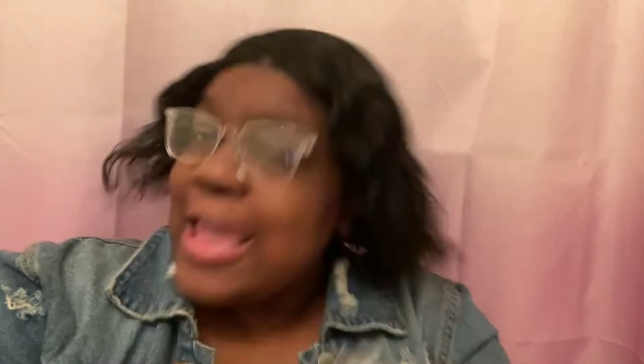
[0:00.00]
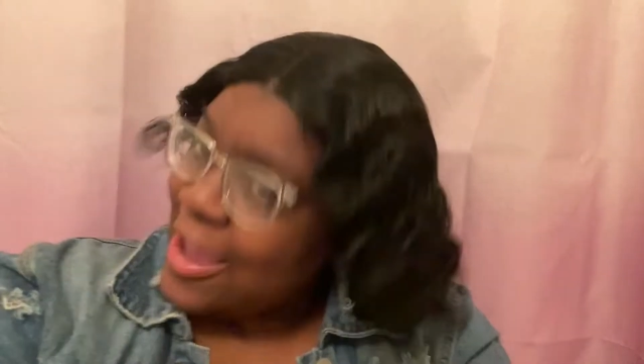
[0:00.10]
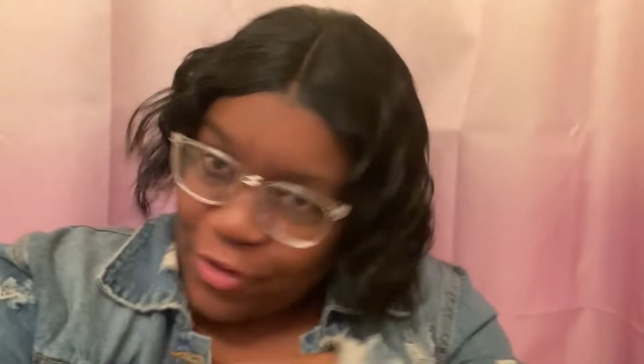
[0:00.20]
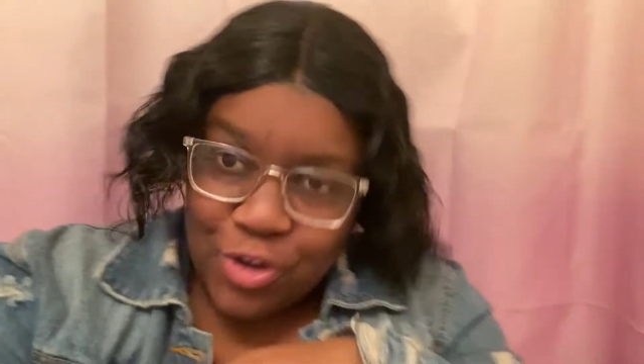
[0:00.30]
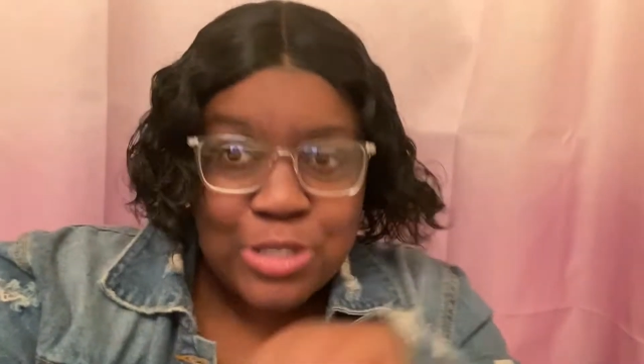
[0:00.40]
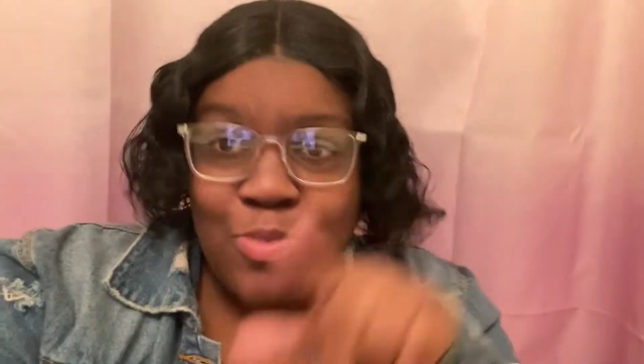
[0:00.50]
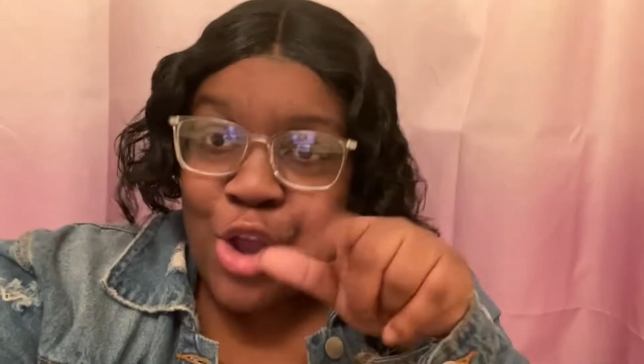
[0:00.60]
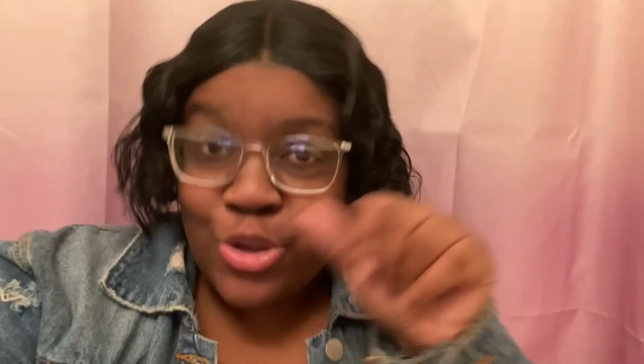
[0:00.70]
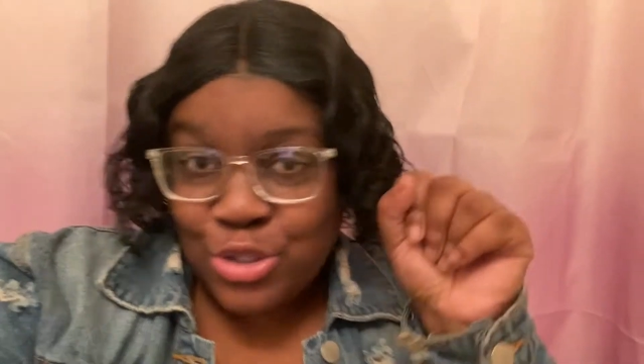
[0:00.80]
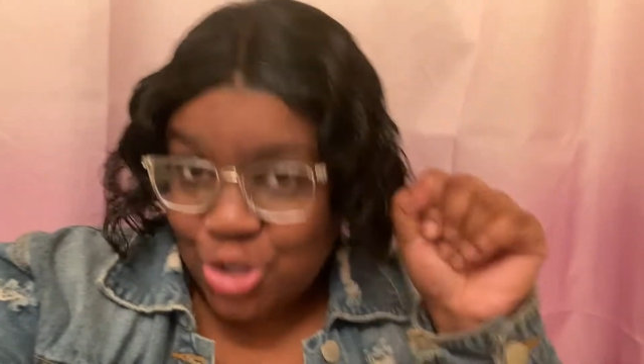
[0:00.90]
If you're a small
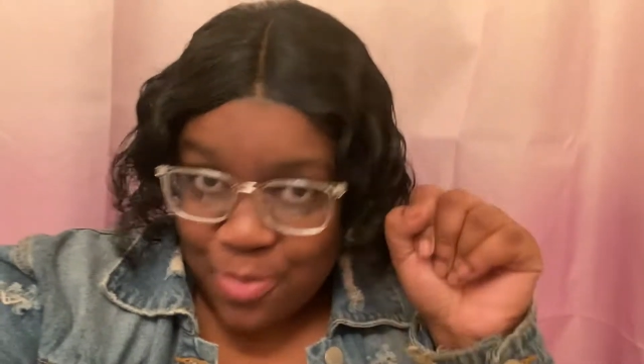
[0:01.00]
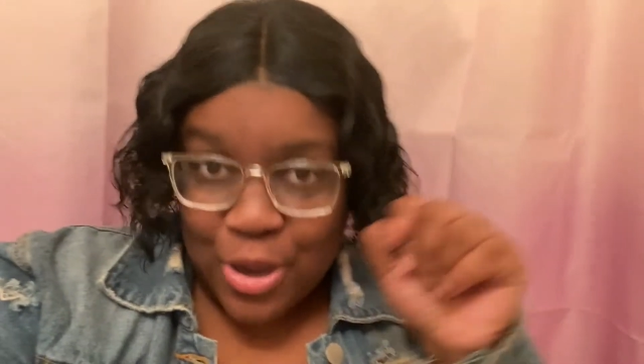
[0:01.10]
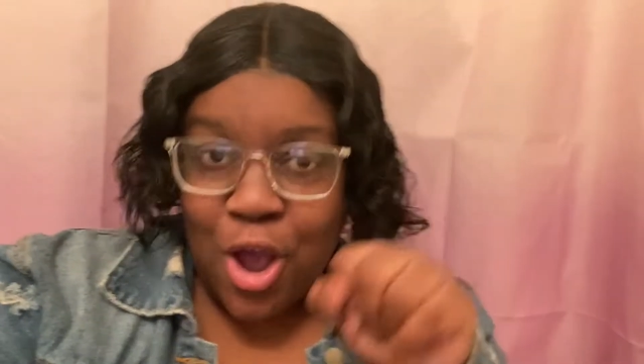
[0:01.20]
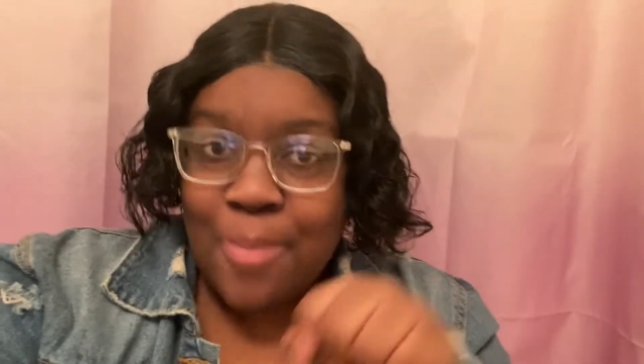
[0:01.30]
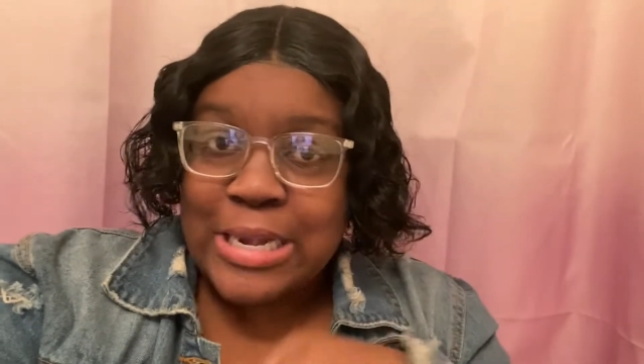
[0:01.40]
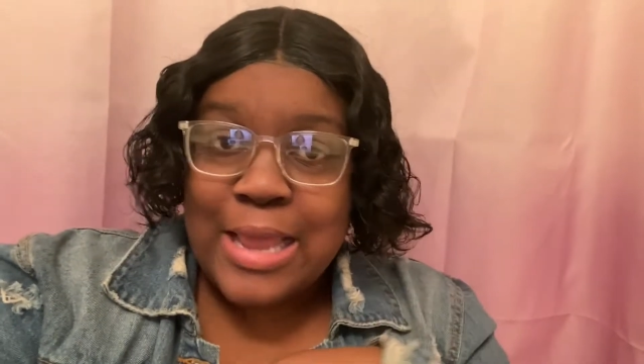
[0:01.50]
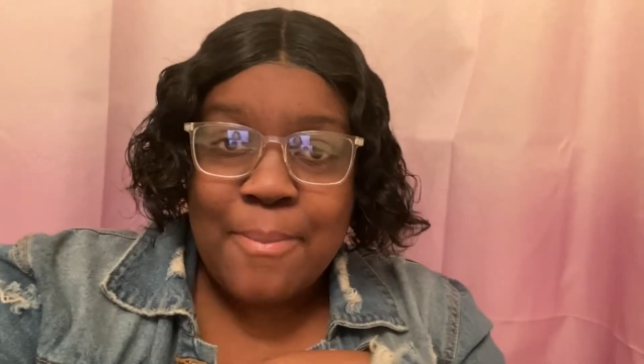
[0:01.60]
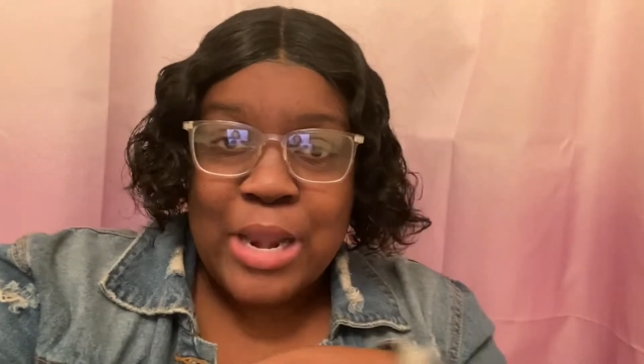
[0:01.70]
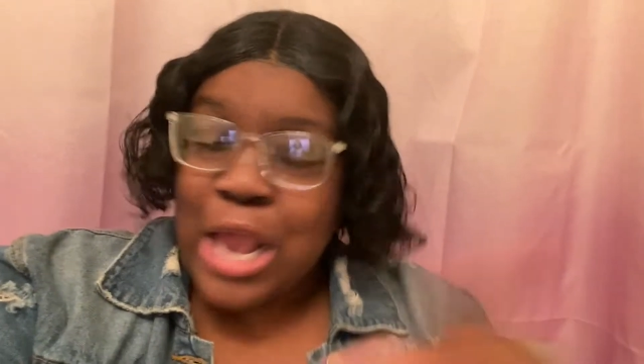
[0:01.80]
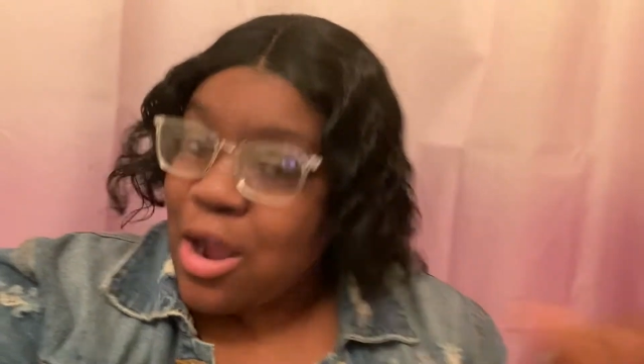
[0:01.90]
YouTuber, comment down
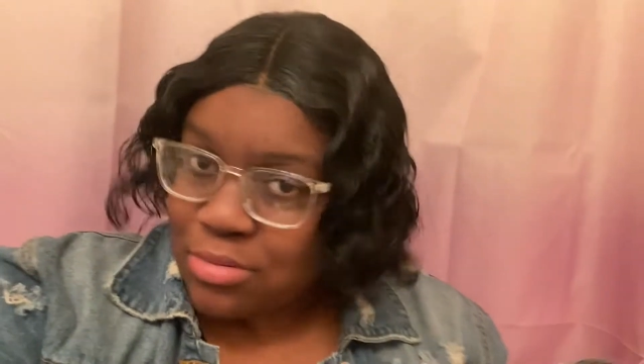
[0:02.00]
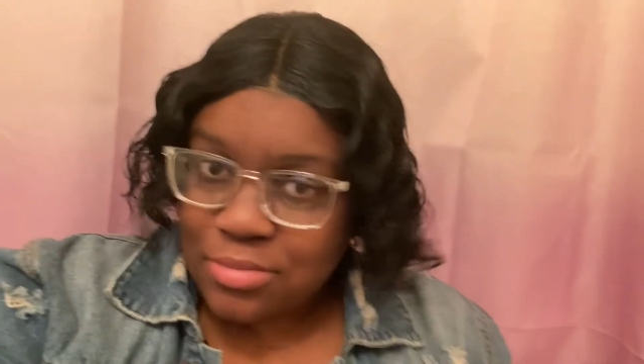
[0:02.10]
below.